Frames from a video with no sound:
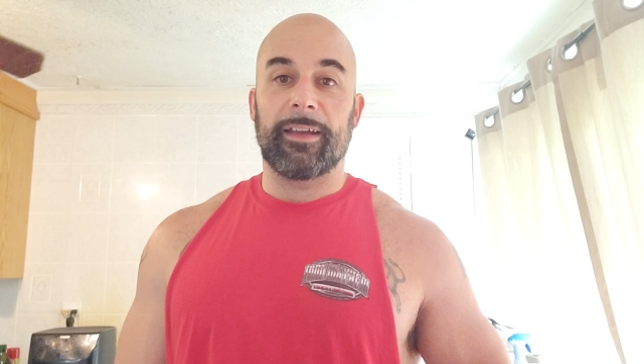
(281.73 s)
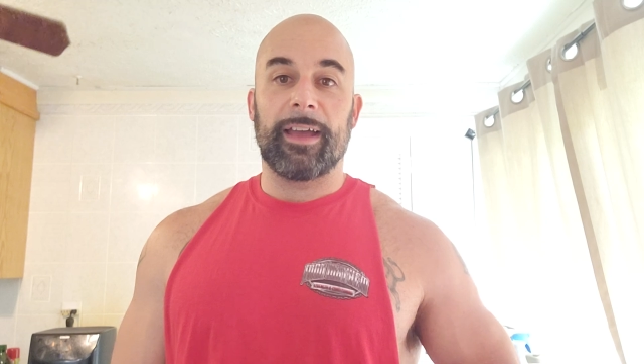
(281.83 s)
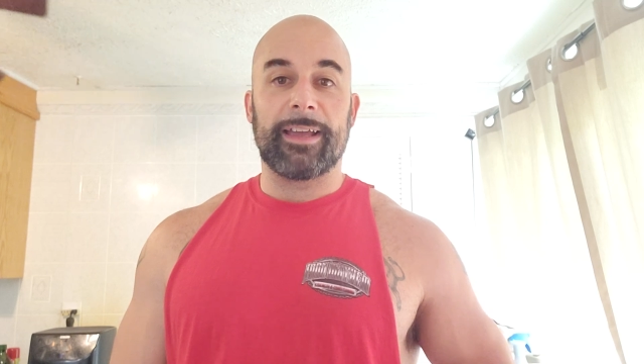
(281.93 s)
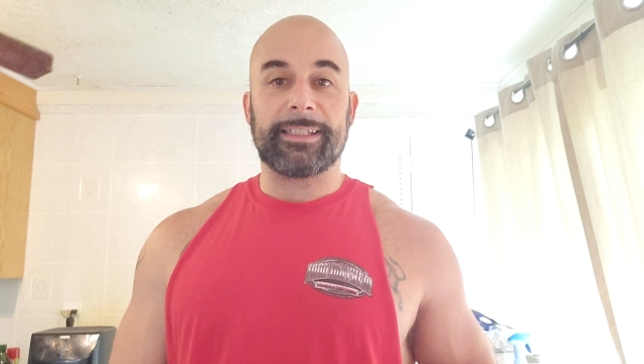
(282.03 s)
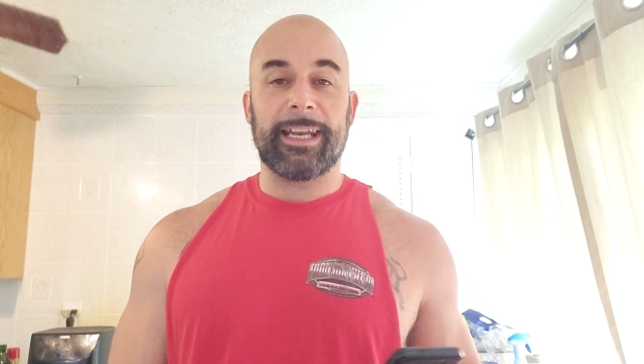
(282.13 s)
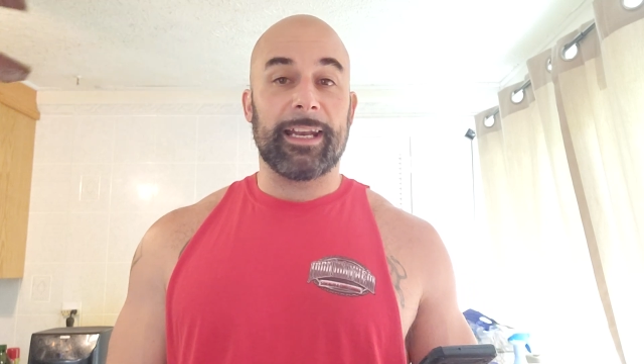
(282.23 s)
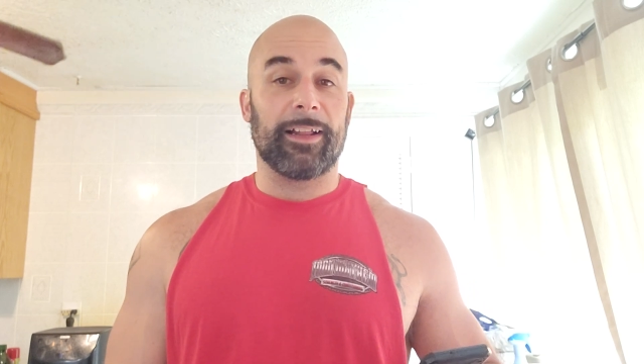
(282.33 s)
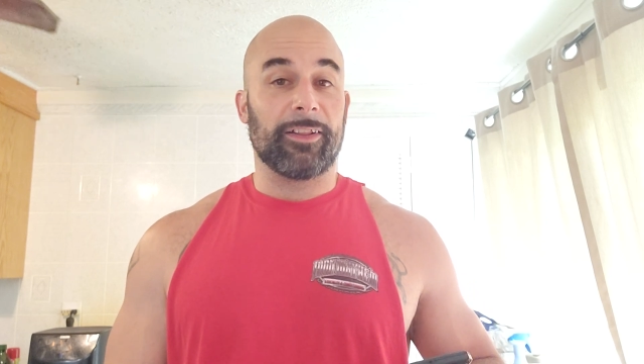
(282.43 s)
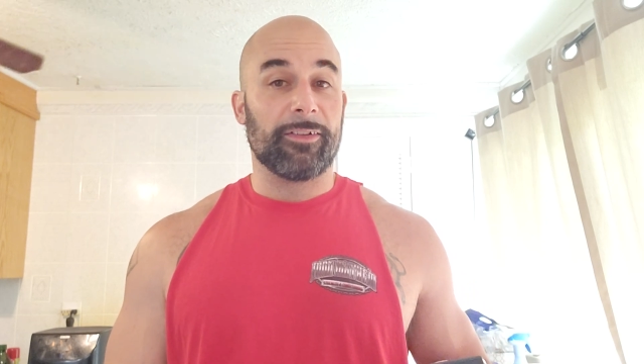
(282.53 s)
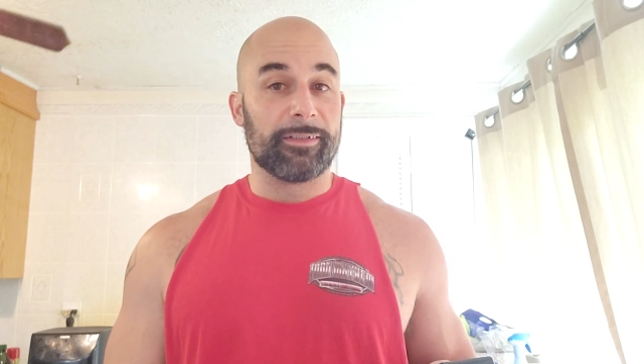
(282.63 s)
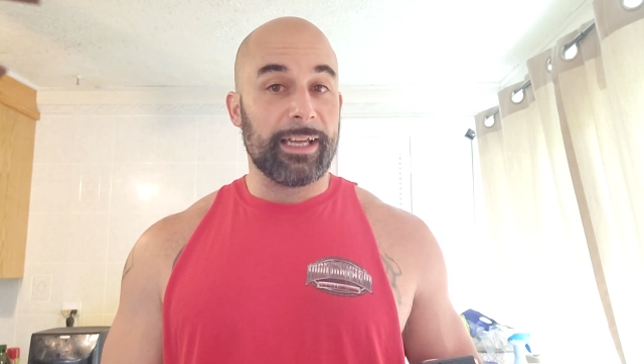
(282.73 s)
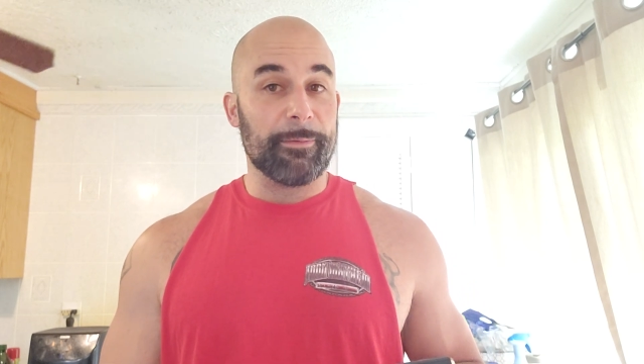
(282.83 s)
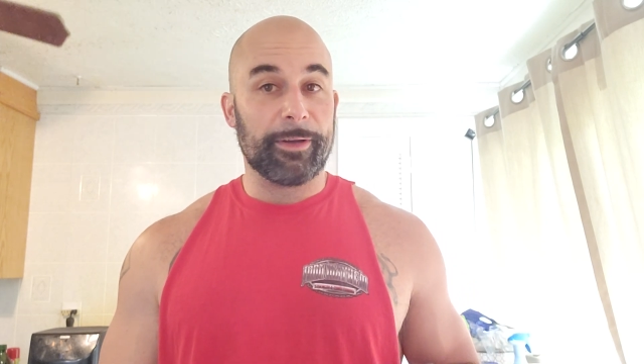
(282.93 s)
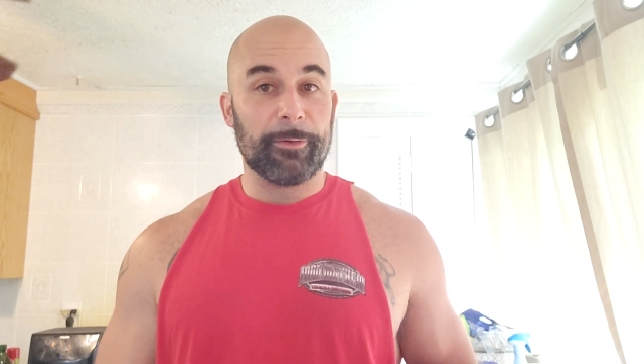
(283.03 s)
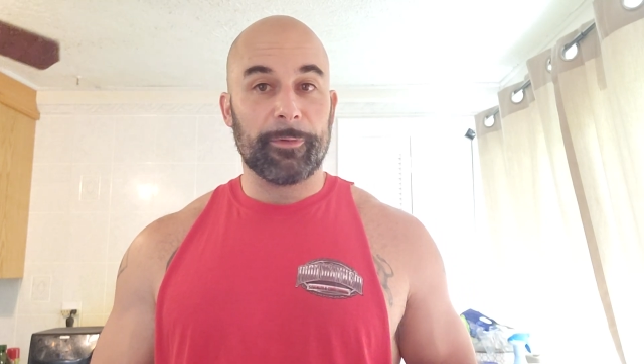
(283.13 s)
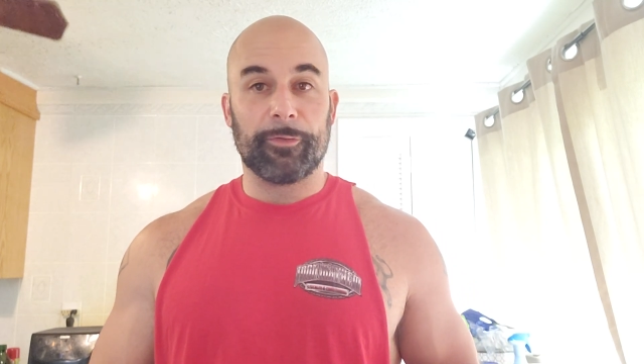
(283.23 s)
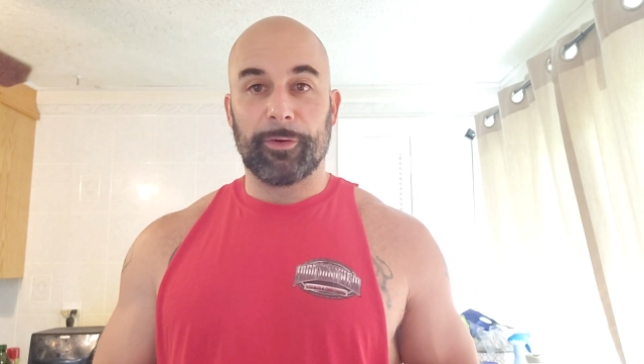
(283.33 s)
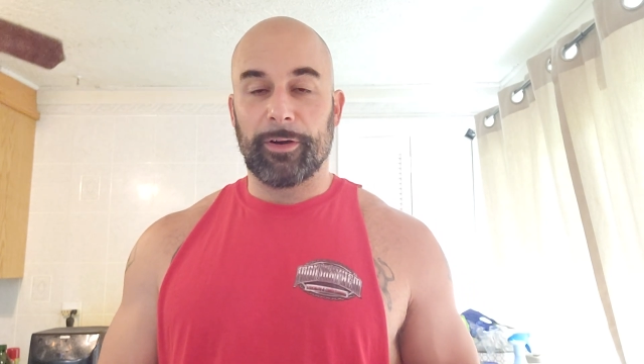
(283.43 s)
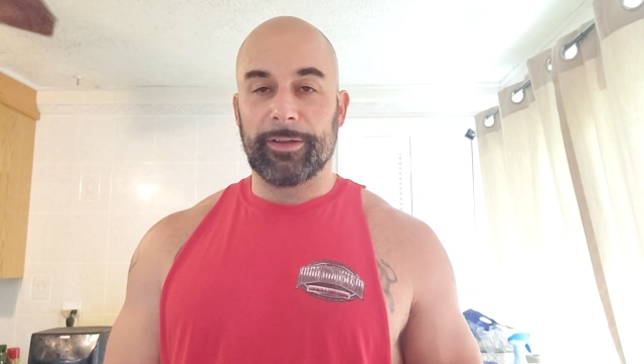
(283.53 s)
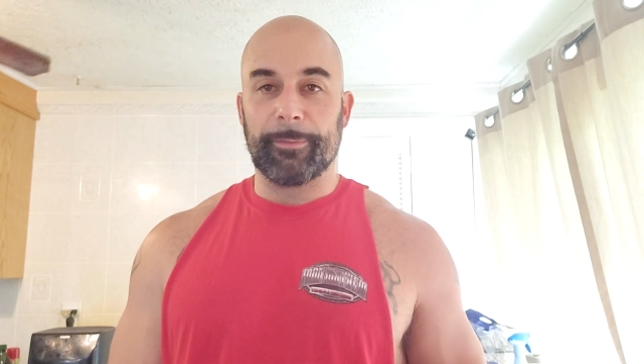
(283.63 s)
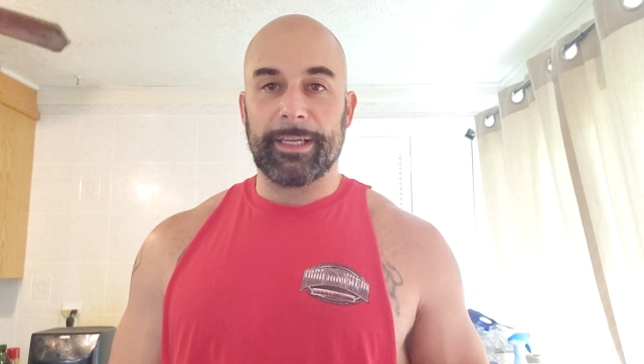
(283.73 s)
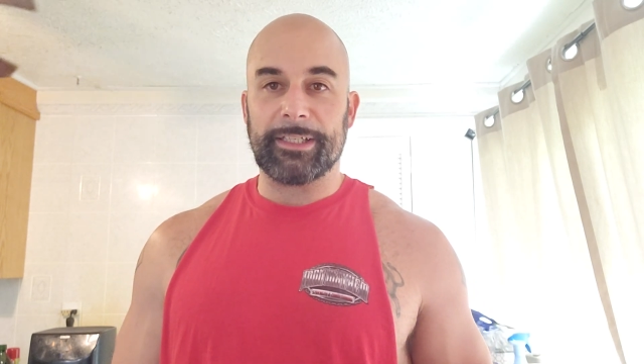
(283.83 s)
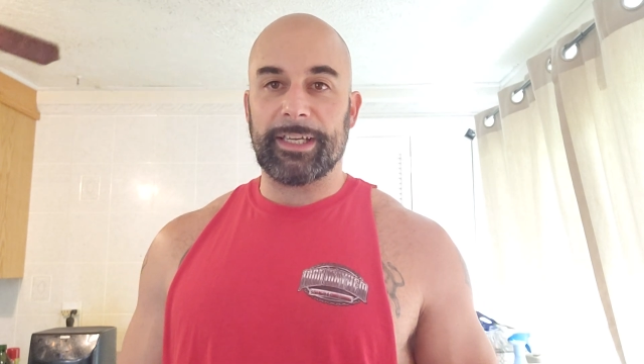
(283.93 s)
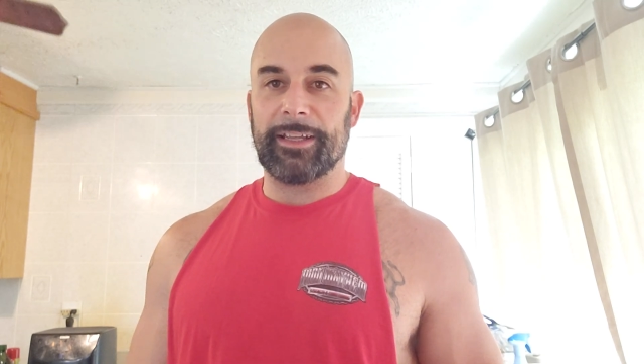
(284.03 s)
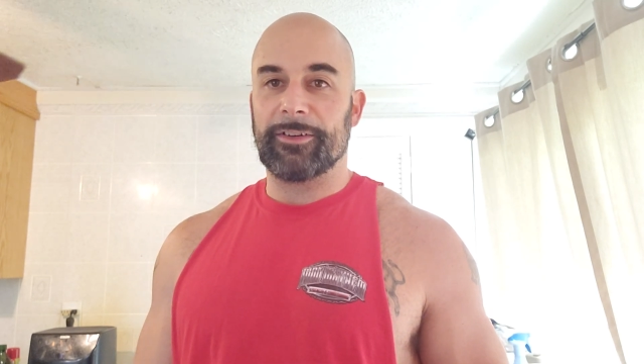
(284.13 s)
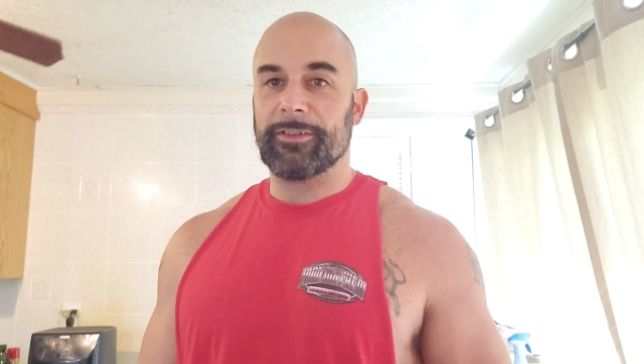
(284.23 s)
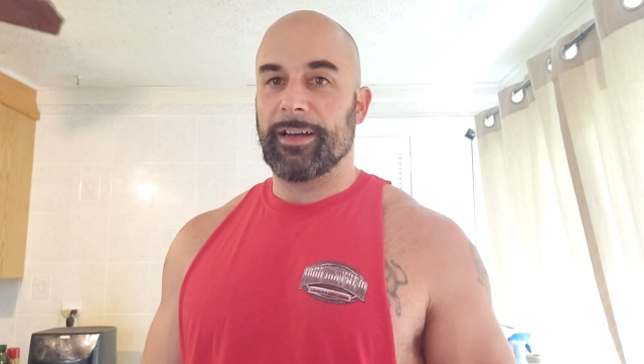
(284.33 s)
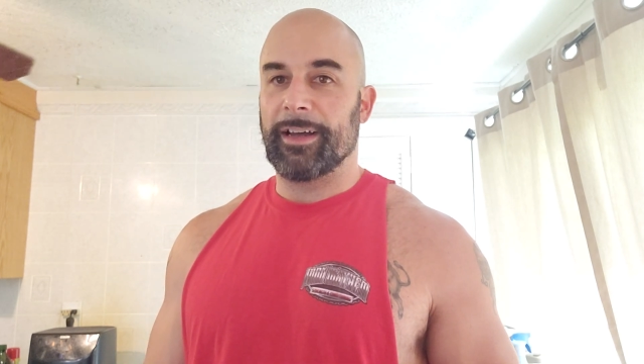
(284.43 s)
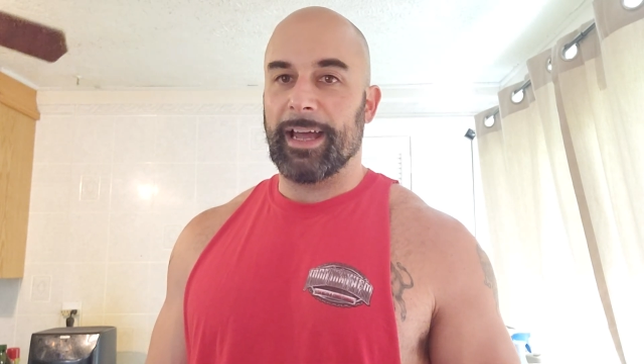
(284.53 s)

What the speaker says: I said it a long time ago before on the main channel.